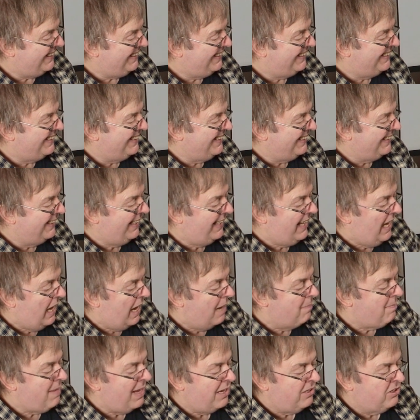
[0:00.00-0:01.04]
is that the
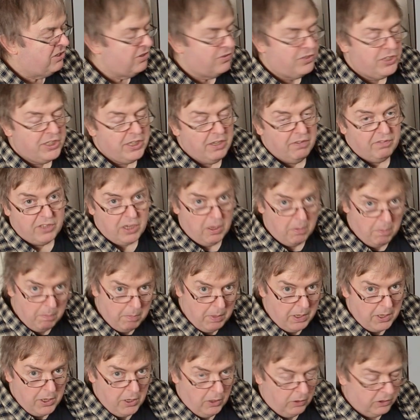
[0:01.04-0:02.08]
amount of shift,
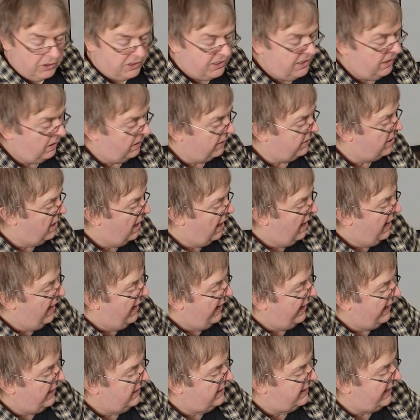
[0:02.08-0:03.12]
but not tilt,
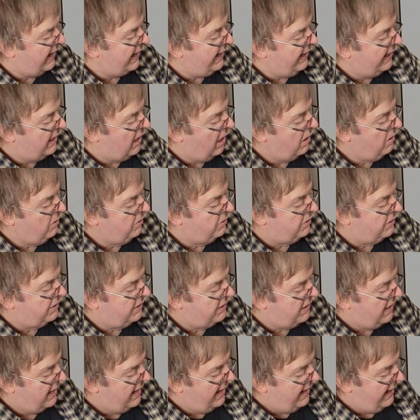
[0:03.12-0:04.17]
is
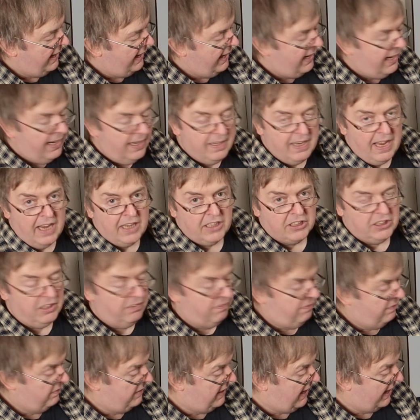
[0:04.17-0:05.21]
encoded in
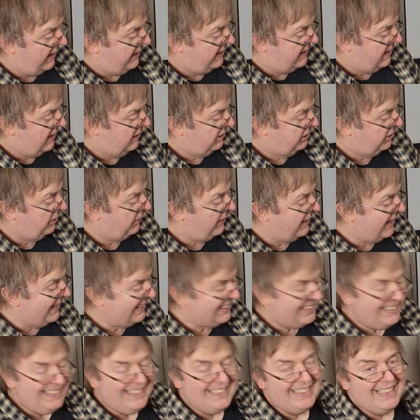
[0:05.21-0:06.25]
EXIF data. So you can
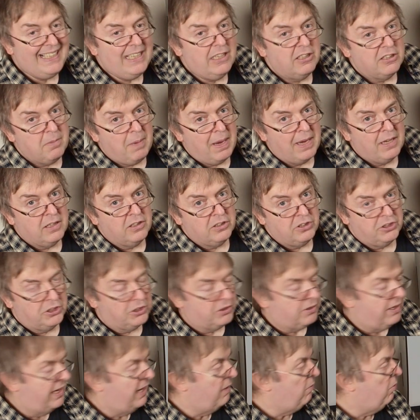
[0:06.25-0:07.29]
actually see on the back of the
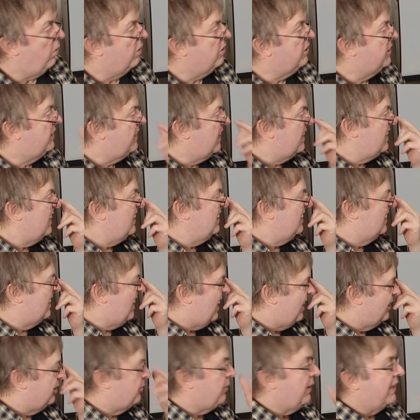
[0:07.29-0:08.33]
screen what the settings
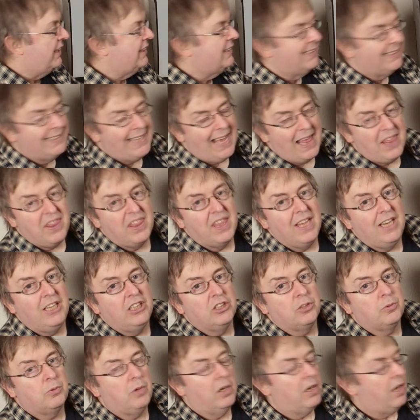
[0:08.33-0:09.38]
are, so I could set
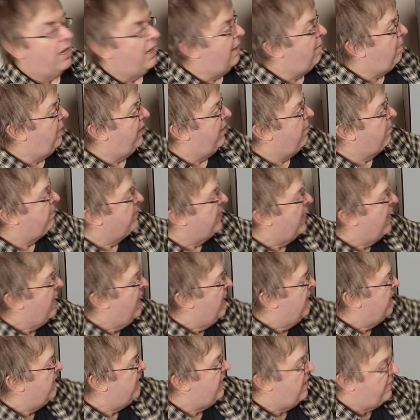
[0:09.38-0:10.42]
things reliably.
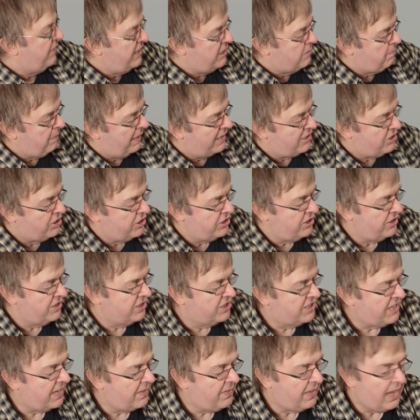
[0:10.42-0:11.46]
Now, these pictures,
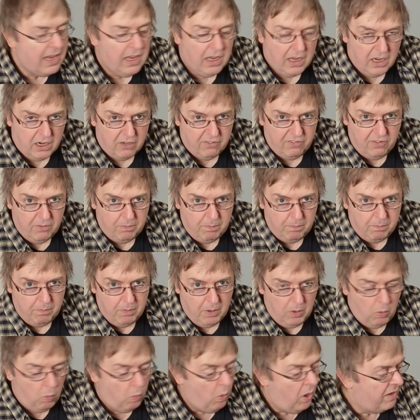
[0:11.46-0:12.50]
and I say they are of a
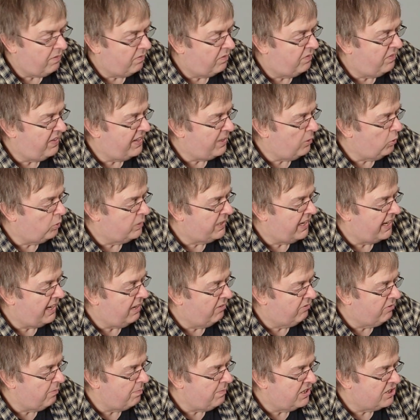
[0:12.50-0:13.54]
white field
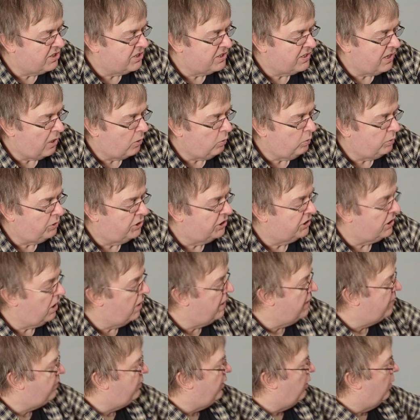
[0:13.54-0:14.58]
here from this old
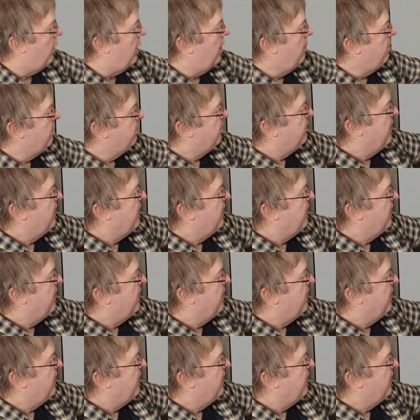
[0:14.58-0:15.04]
slide viewer,